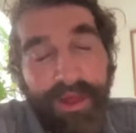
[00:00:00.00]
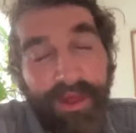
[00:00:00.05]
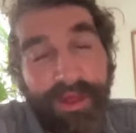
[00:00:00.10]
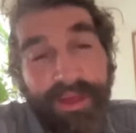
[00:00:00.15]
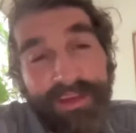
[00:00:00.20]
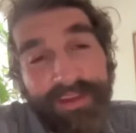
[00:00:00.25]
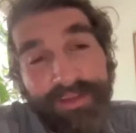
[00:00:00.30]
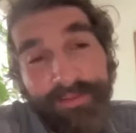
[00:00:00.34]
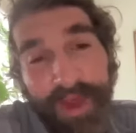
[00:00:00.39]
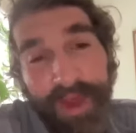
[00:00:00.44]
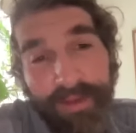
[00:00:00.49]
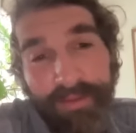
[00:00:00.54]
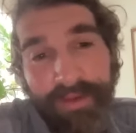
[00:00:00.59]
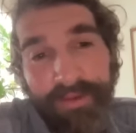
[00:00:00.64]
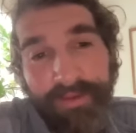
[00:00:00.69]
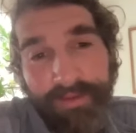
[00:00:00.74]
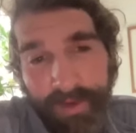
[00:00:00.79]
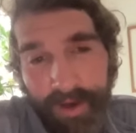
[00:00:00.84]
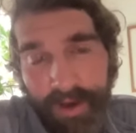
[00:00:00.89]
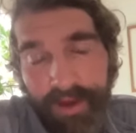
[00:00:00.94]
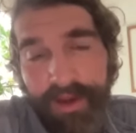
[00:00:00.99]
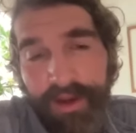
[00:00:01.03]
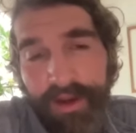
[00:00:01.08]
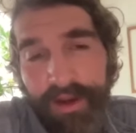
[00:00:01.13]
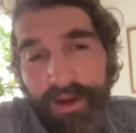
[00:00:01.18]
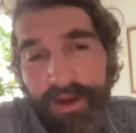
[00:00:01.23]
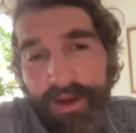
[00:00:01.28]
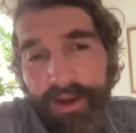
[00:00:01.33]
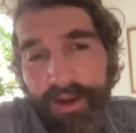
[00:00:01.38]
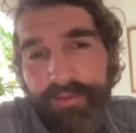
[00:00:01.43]
this might be
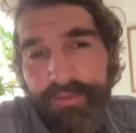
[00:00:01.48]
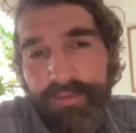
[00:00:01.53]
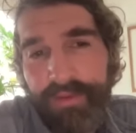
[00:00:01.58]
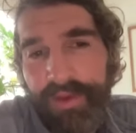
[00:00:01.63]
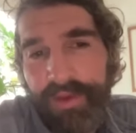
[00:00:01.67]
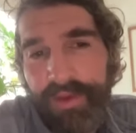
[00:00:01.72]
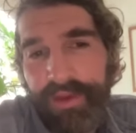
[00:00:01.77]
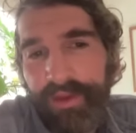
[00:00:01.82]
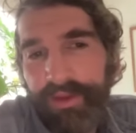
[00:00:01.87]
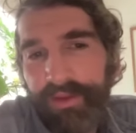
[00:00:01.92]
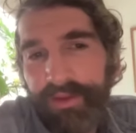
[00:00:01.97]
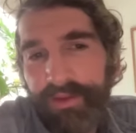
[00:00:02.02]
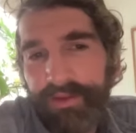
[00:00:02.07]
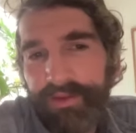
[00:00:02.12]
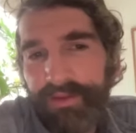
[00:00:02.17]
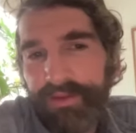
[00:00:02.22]
funnier if we